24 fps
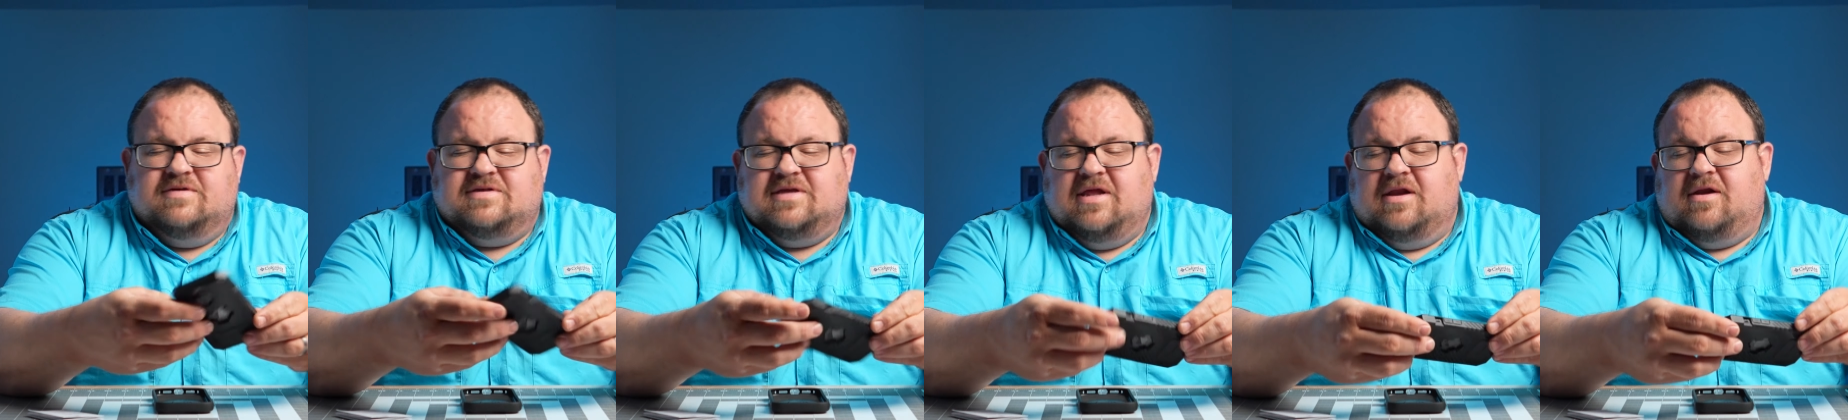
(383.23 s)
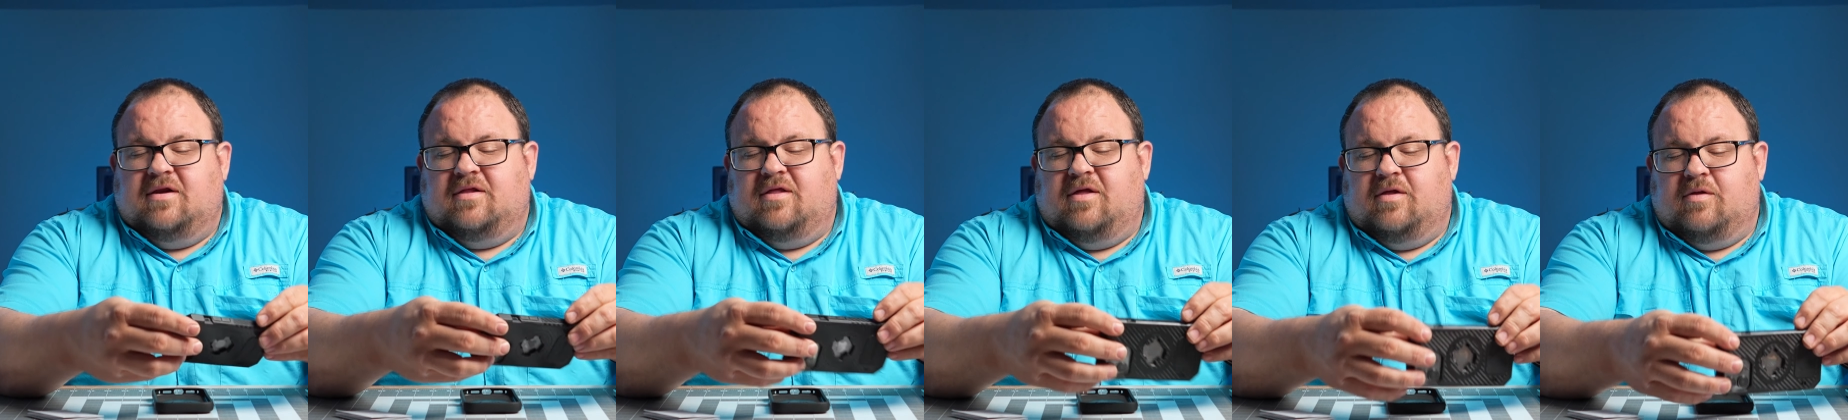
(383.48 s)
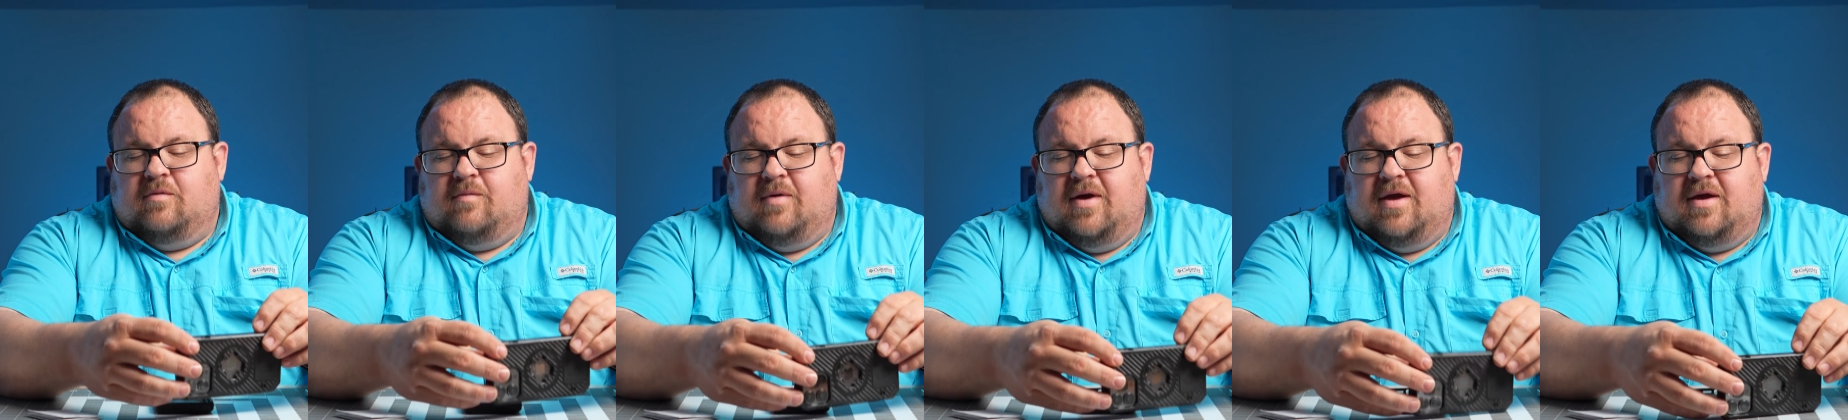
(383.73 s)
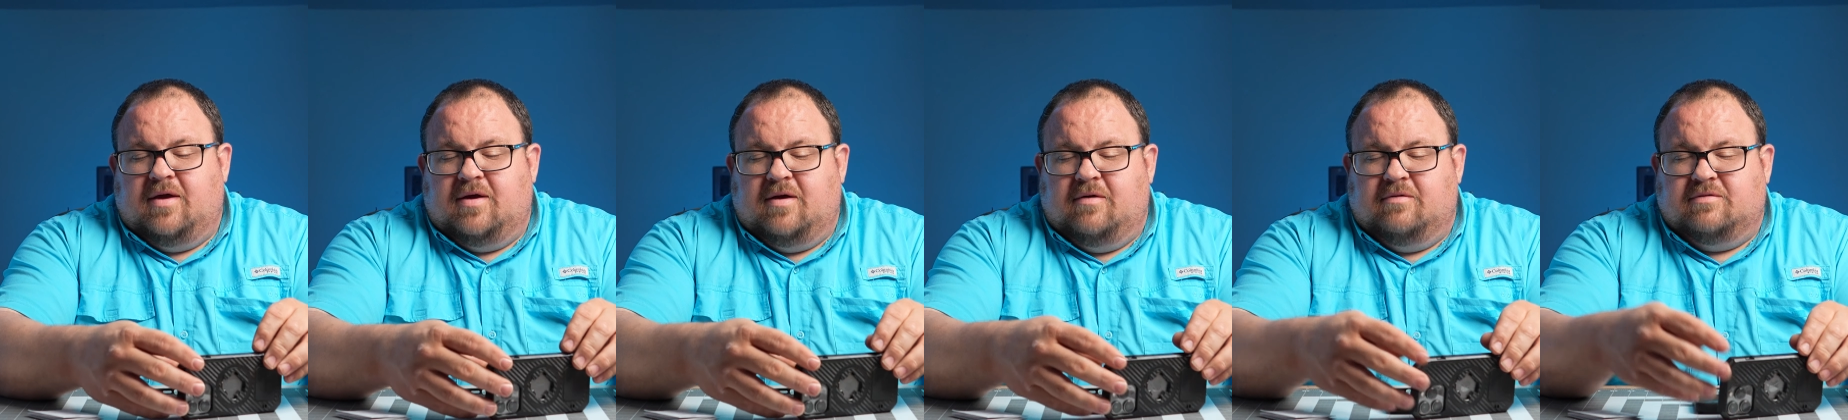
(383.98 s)
set it the other way,
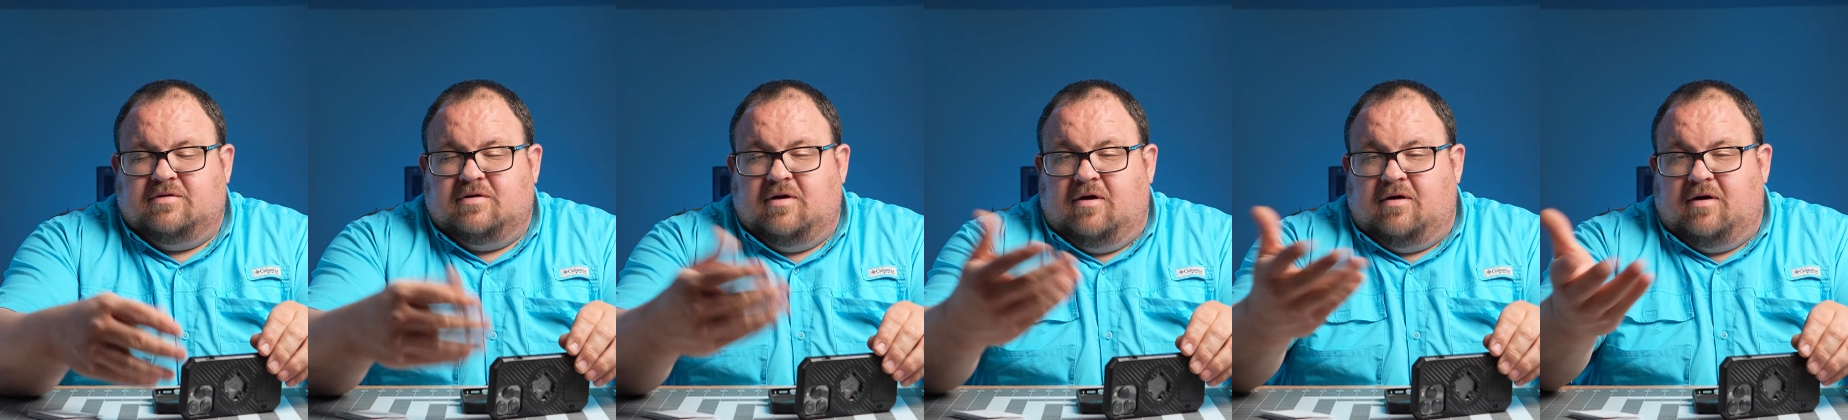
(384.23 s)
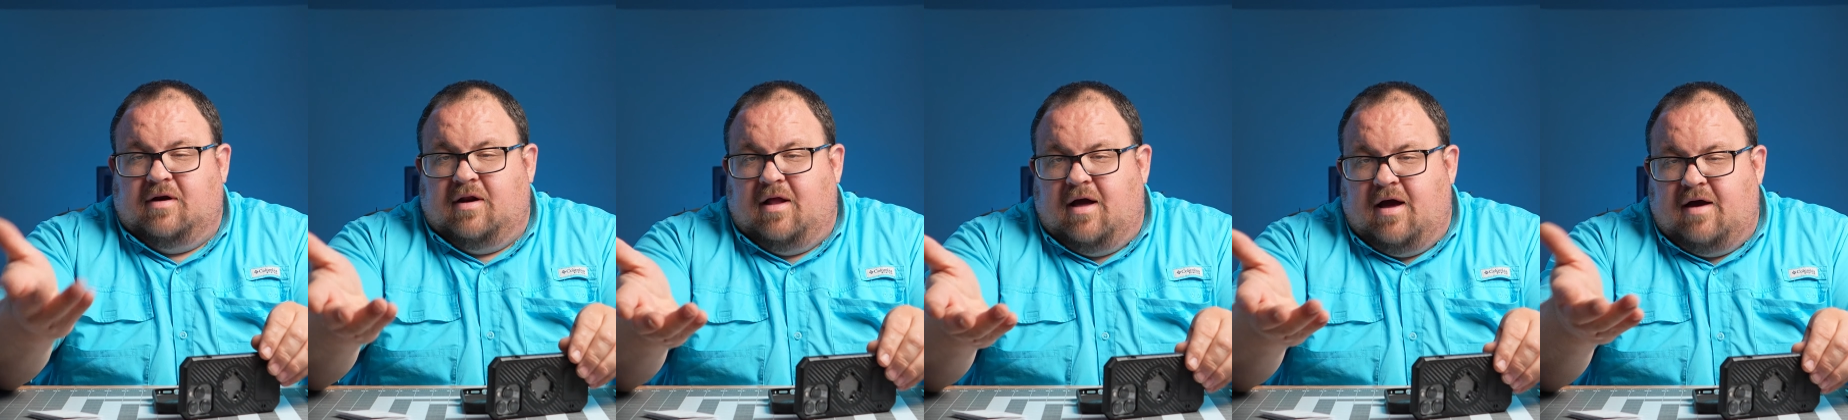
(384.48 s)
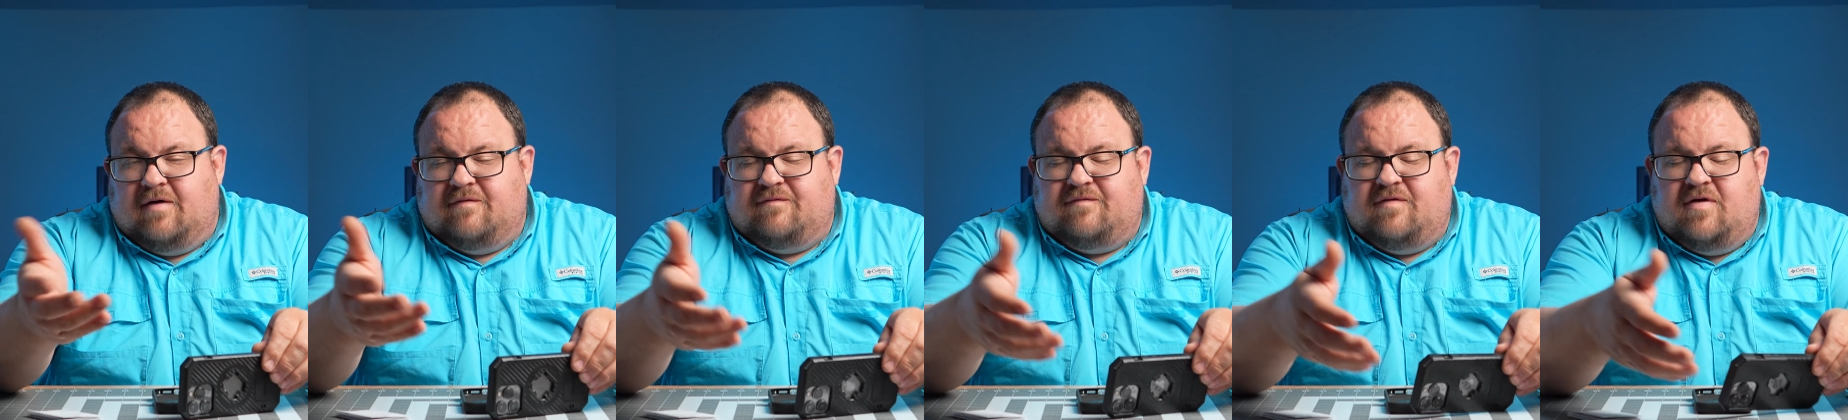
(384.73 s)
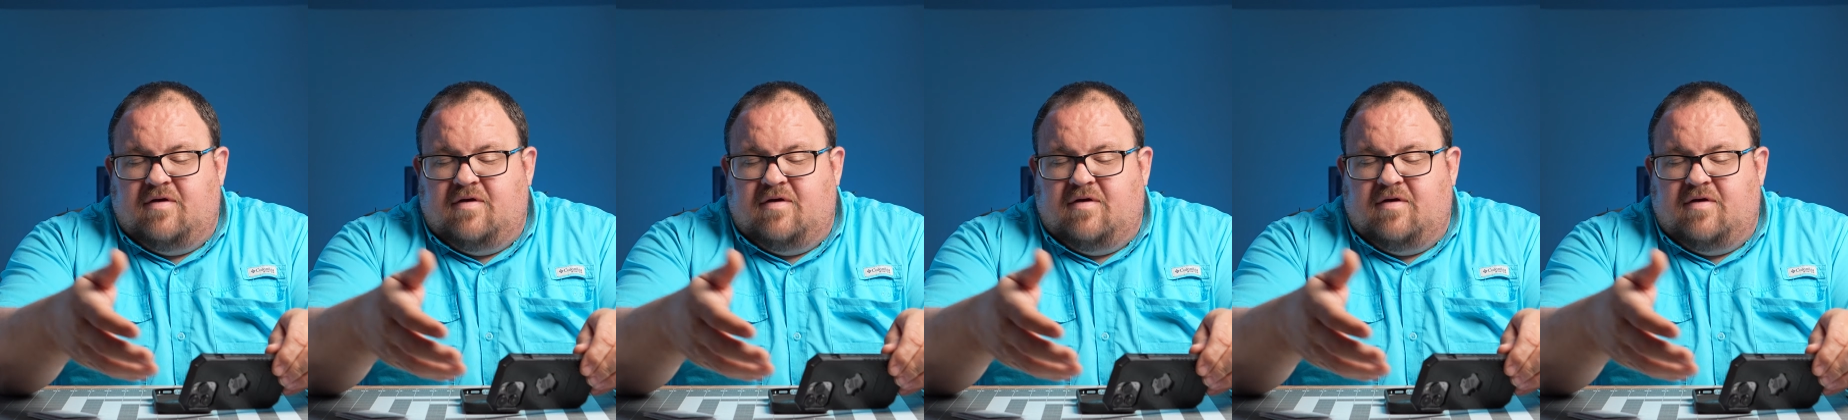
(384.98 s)
it would turn it off.